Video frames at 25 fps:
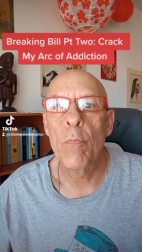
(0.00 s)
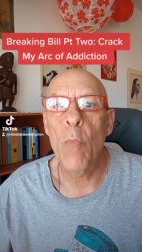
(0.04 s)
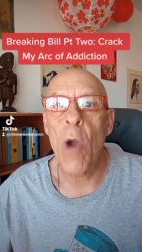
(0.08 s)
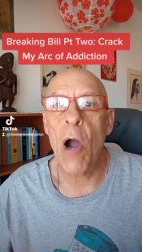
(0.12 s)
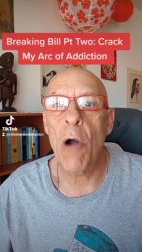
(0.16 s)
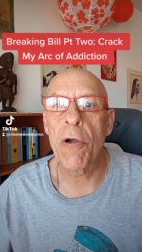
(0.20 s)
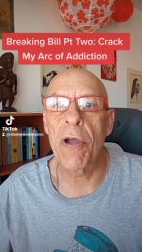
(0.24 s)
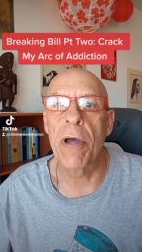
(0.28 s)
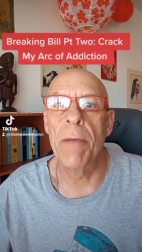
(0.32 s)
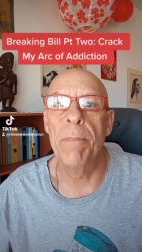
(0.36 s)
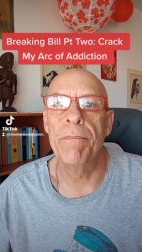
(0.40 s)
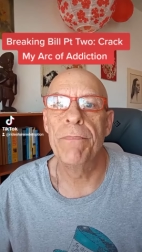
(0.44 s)

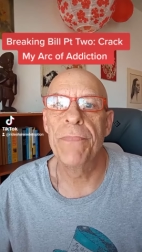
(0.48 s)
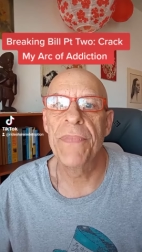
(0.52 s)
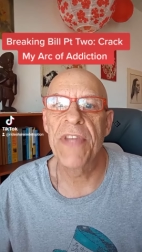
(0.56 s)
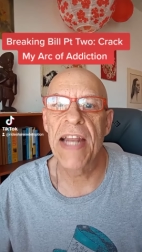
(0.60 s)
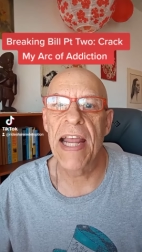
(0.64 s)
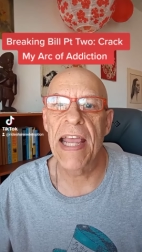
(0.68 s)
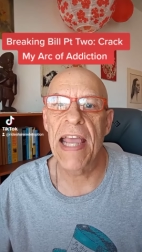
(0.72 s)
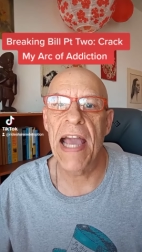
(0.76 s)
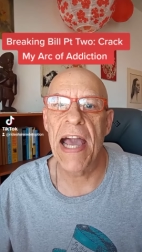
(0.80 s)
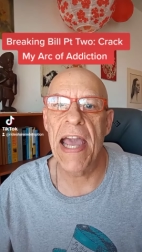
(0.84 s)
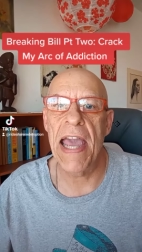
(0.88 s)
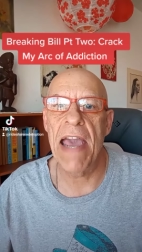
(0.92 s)
Welcome.
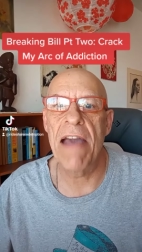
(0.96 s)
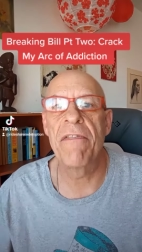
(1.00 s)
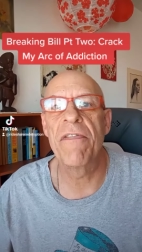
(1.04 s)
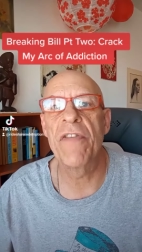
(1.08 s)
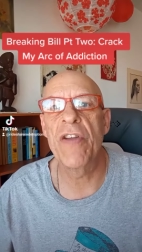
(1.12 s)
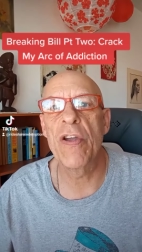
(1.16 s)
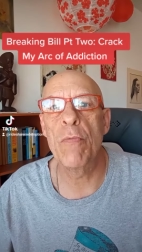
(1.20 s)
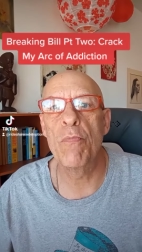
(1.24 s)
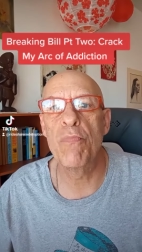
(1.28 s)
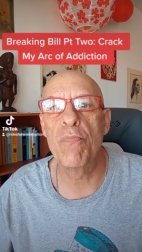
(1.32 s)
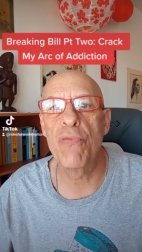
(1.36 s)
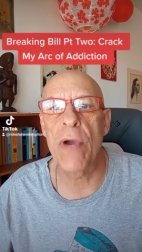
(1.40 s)
Today I have
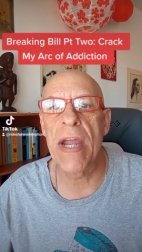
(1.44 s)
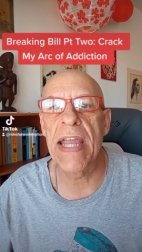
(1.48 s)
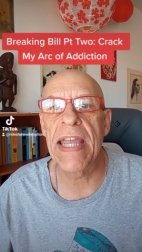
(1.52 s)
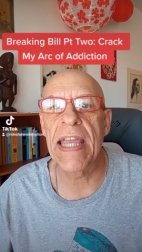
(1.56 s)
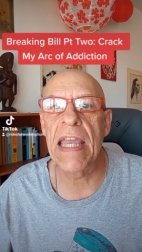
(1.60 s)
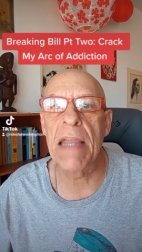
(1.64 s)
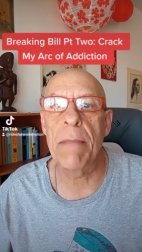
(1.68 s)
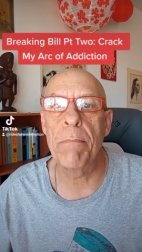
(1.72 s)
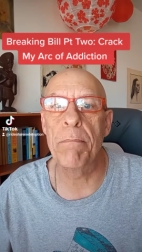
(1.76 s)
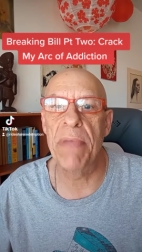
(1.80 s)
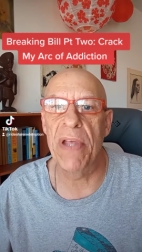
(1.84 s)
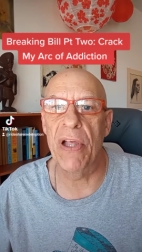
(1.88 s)
for you
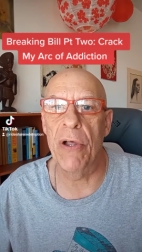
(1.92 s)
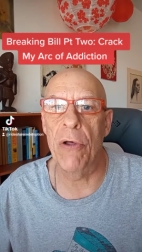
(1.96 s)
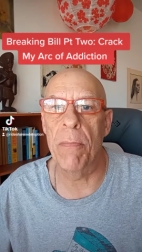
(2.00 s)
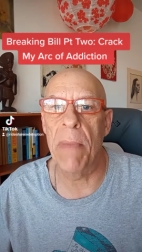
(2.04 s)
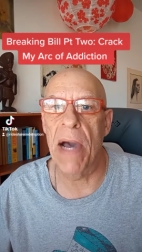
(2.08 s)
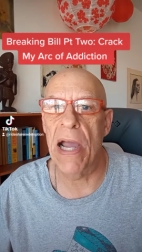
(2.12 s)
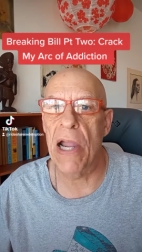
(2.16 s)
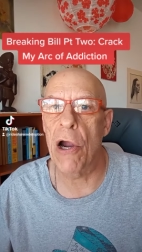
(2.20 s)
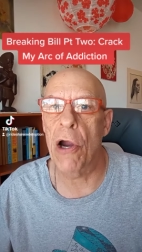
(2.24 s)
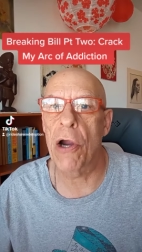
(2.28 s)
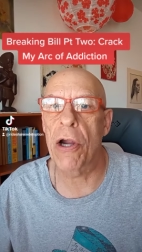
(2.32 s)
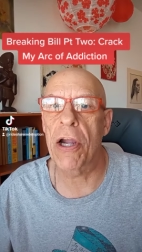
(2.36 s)
Breaking Bill,
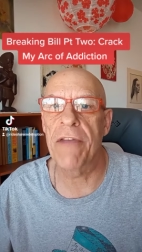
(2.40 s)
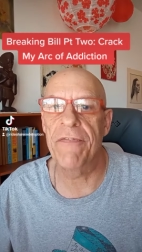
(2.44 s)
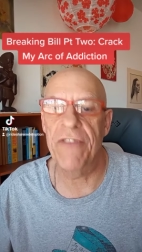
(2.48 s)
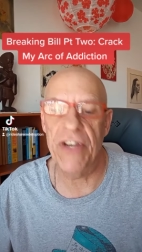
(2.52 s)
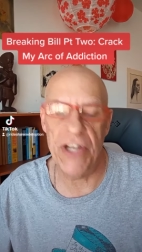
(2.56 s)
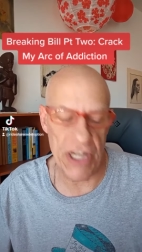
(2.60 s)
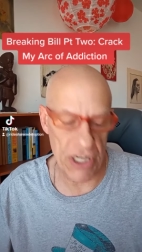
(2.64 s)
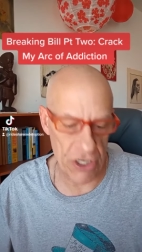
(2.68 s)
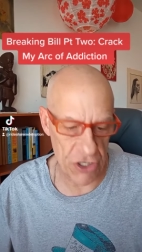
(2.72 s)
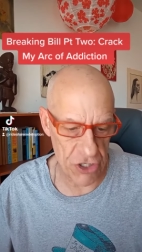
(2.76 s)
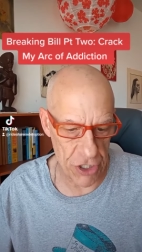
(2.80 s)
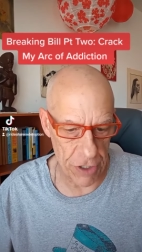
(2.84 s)
My Arc of
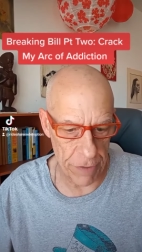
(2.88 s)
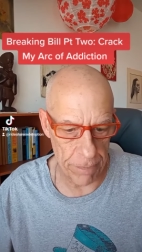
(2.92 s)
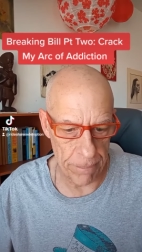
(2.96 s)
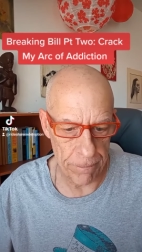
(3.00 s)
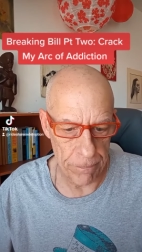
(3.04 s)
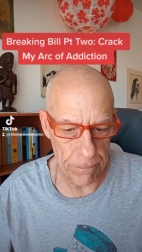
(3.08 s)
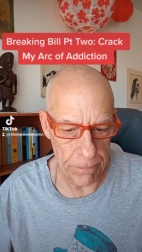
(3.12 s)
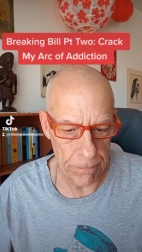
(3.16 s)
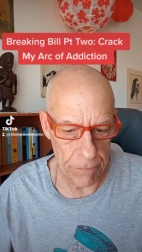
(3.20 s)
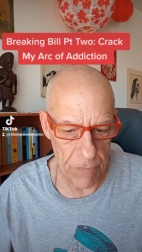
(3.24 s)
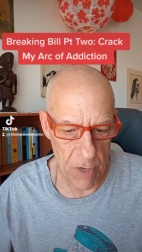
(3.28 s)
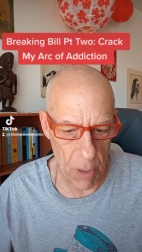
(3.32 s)
Addiction.
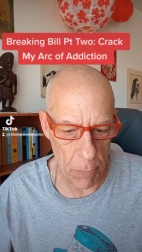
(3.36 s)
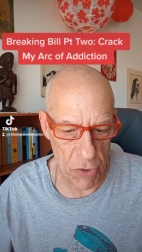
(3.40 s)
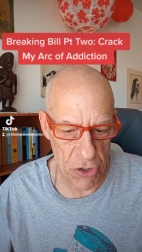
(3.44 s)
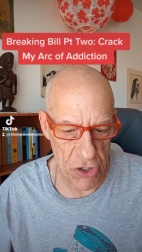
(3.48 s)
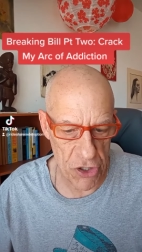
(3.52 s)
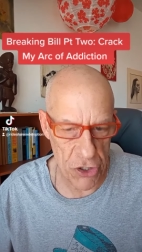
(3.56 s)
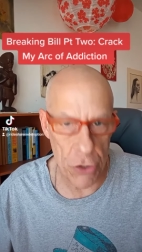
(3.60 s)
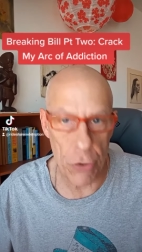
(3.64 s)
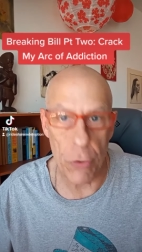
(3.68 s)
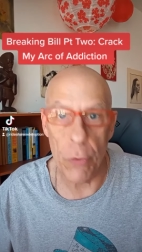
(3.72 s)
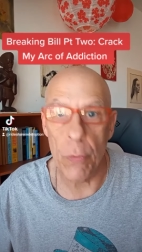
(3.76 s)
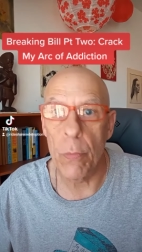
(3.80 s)
Number
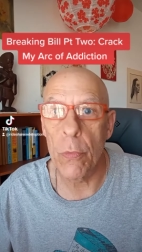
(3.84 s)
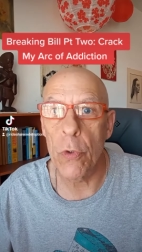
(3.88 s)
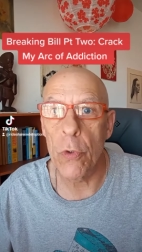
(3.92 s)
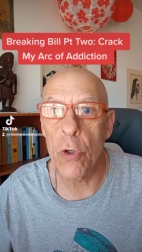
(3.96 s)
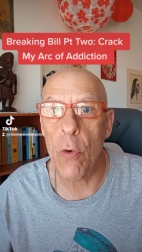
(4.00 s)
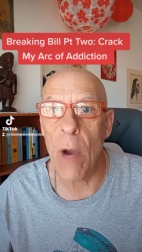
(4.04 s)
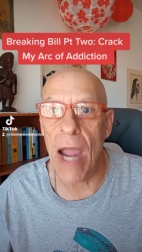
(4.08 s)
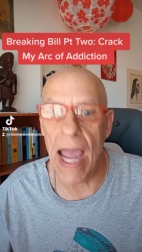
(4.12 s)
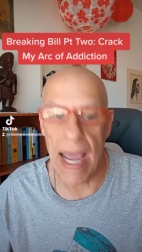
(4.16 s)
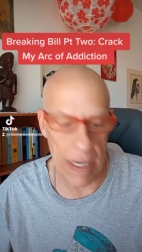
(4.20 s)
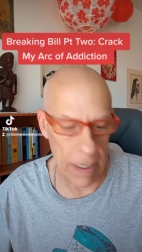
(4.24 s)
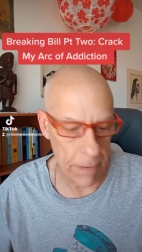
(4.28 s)
2,
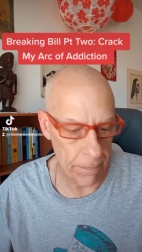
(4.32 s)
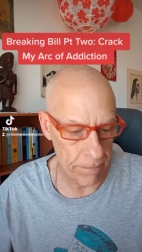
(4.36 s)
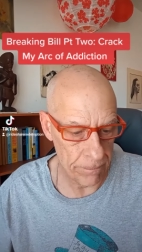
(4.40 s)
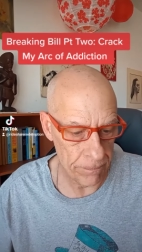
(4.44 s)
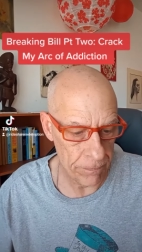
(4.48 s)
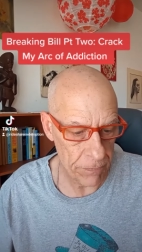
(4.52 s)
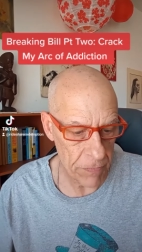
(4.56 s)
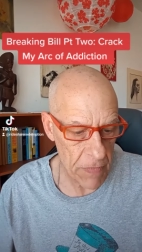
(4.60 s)
Crack.